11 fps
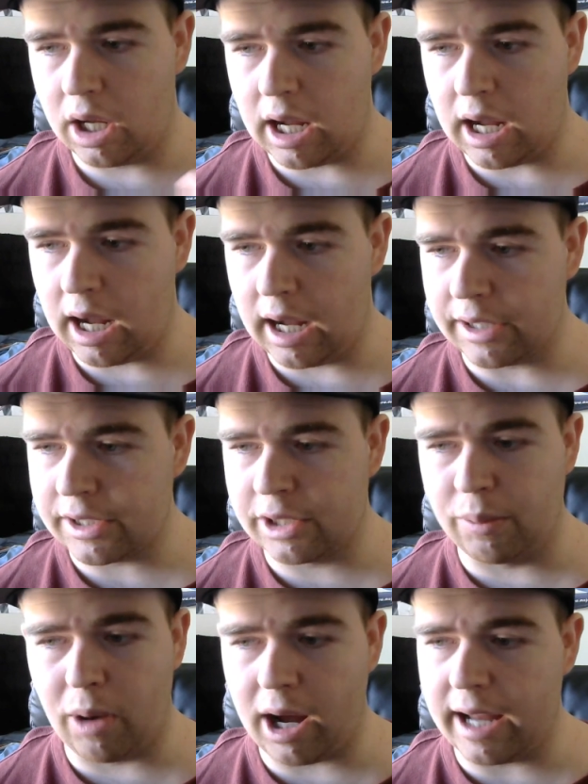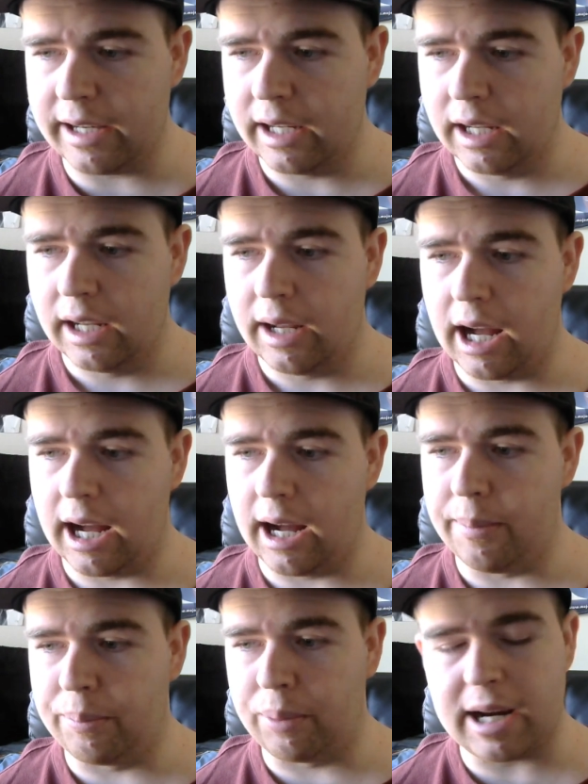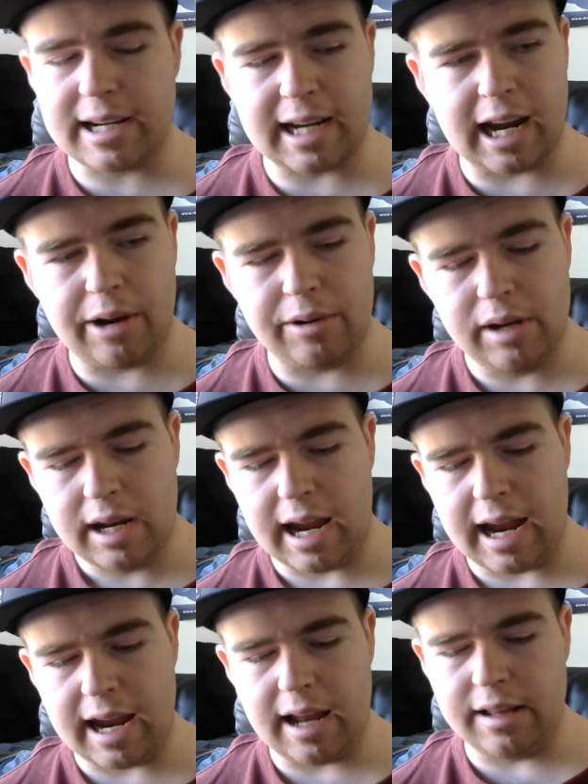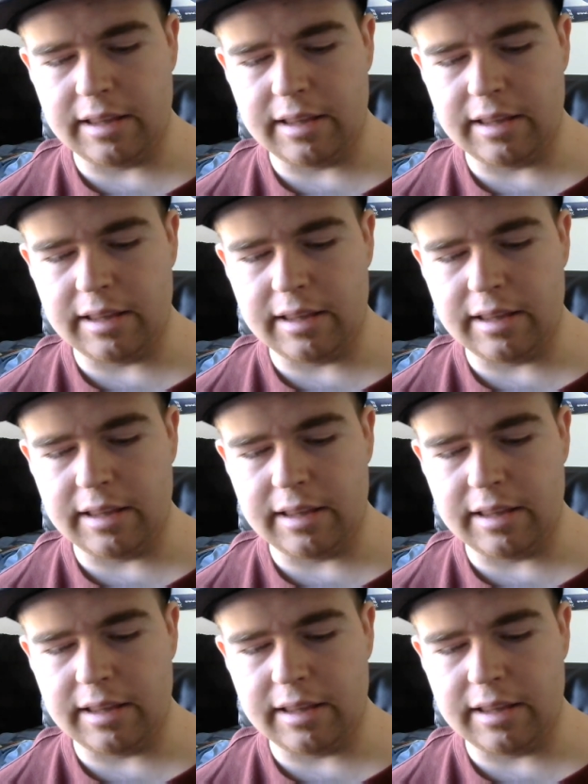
uh, SWAT, uh, Breakout, and